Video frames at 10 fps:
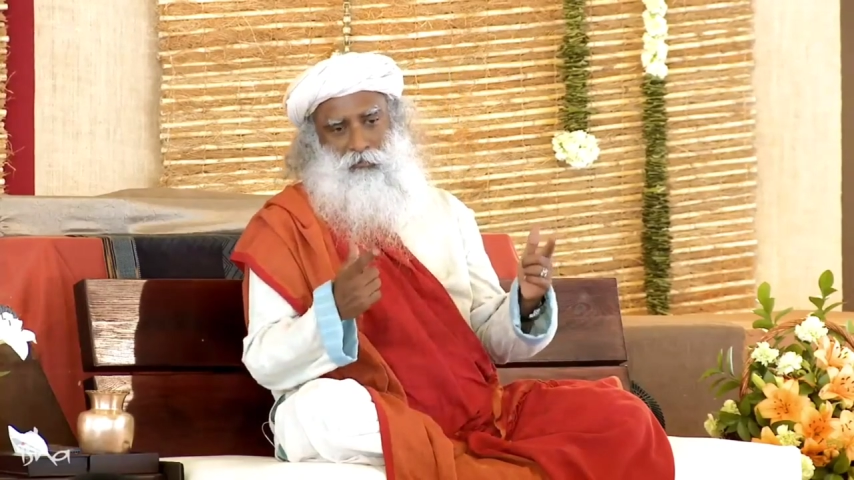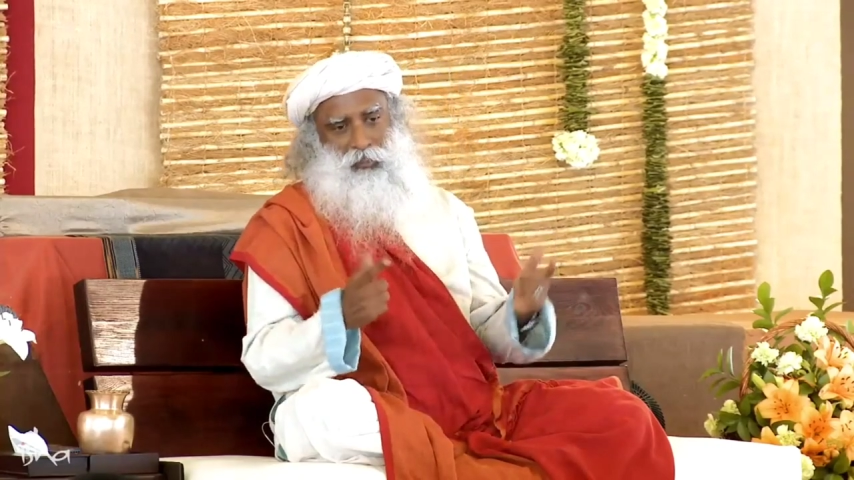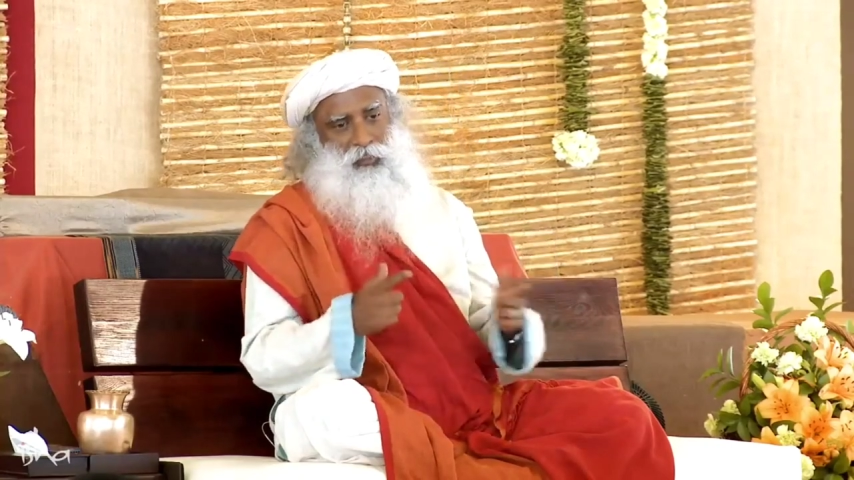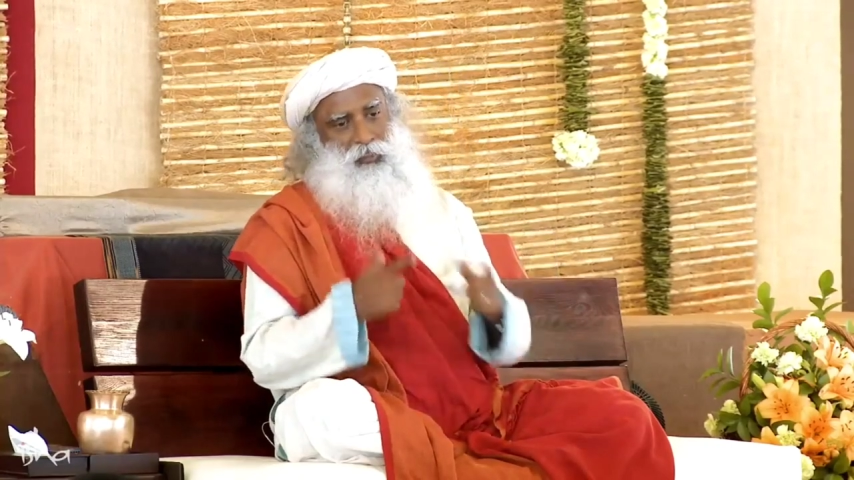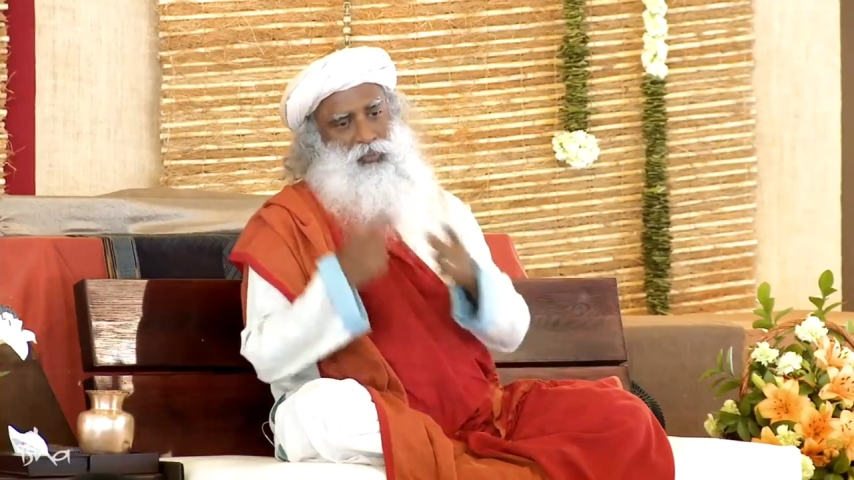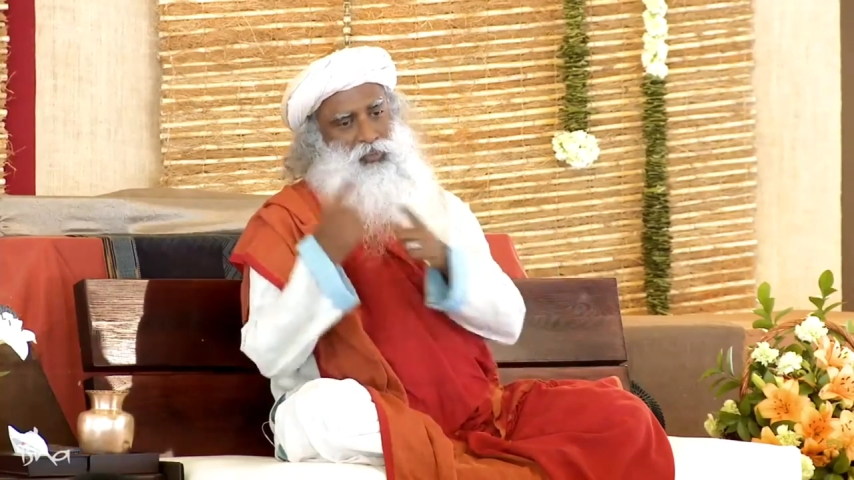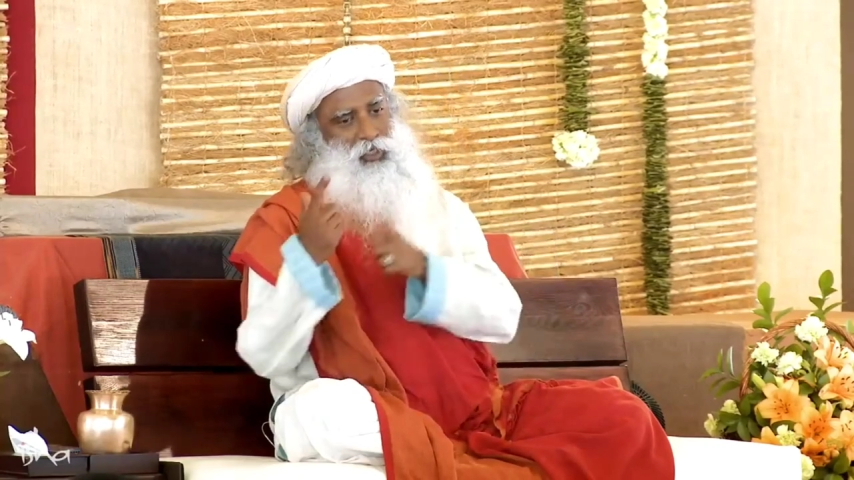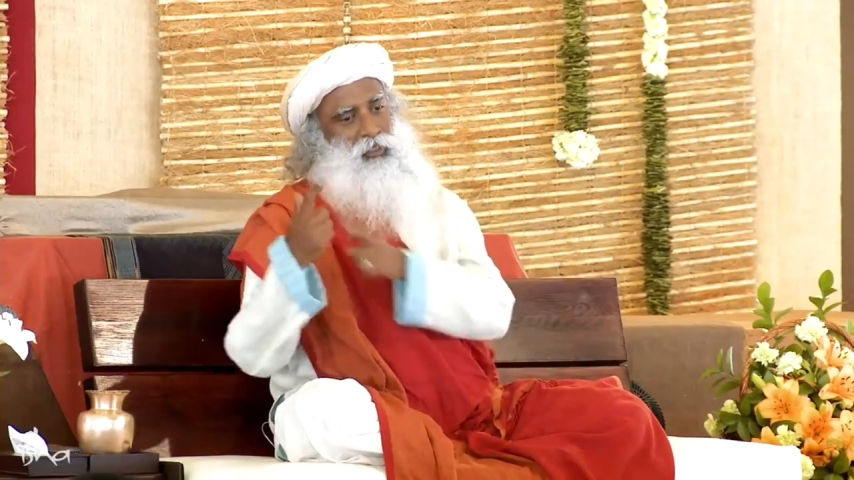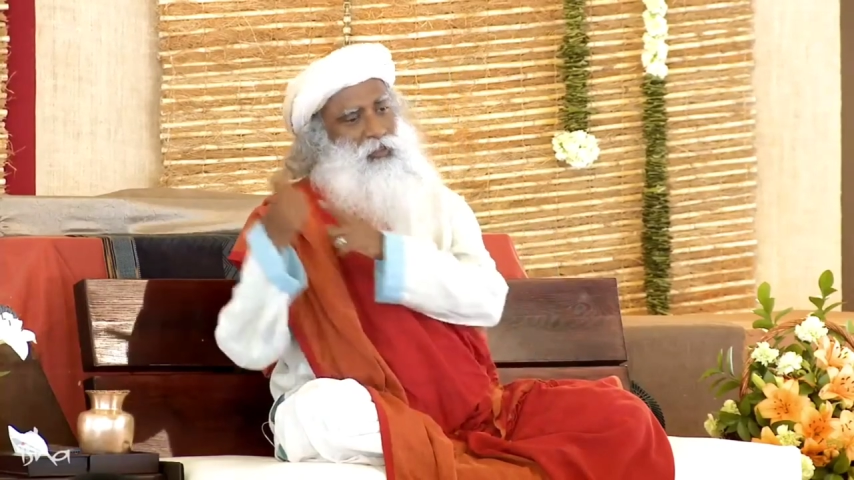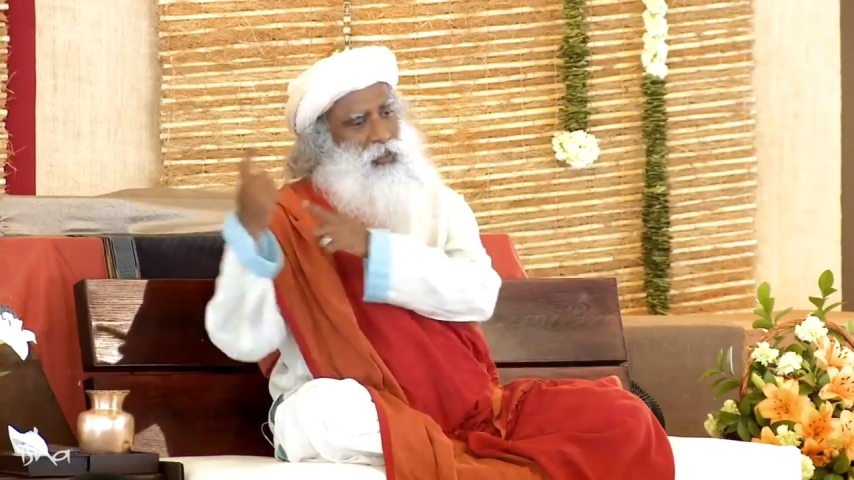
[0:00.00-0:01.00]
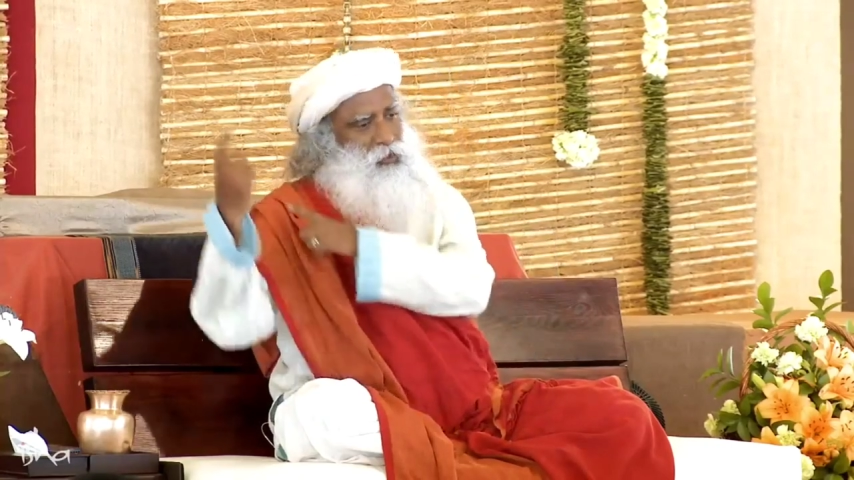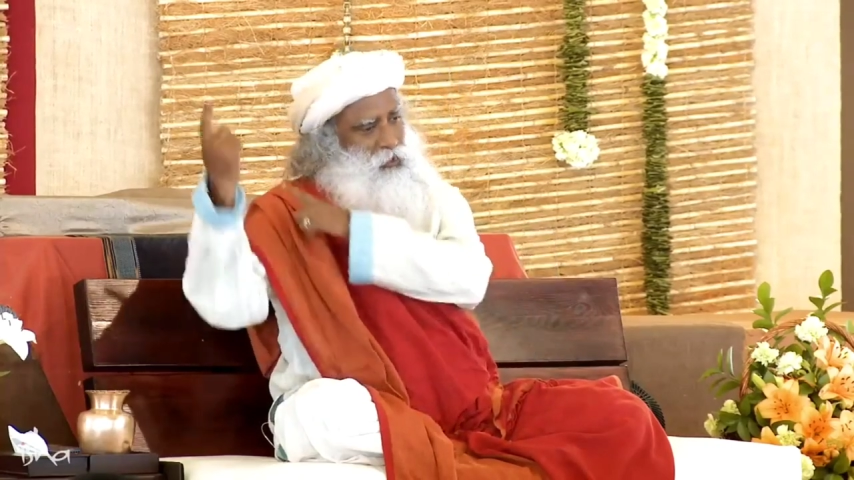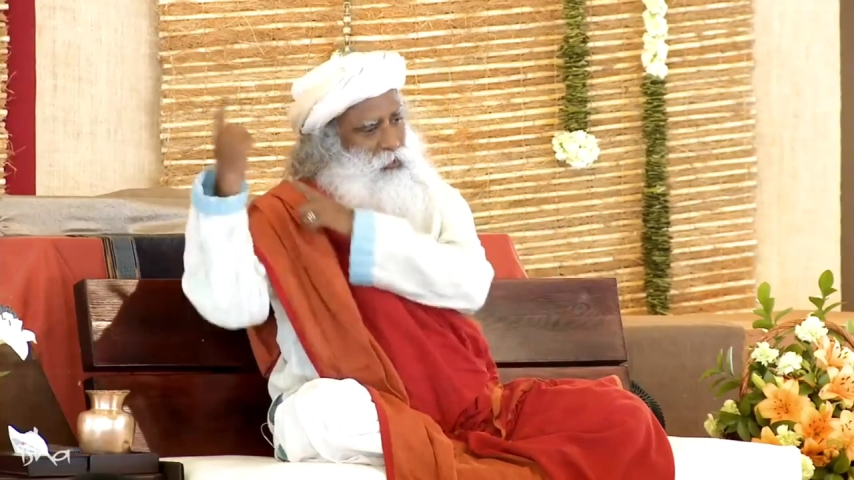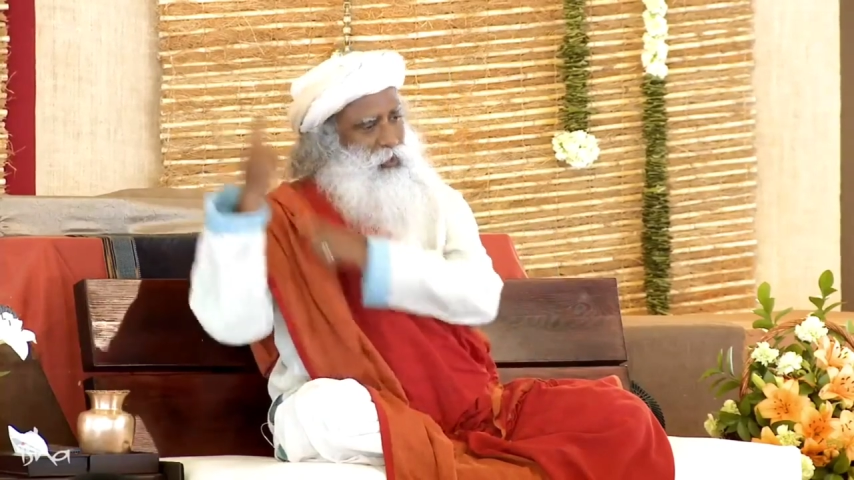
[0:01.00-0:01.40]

Material strength has to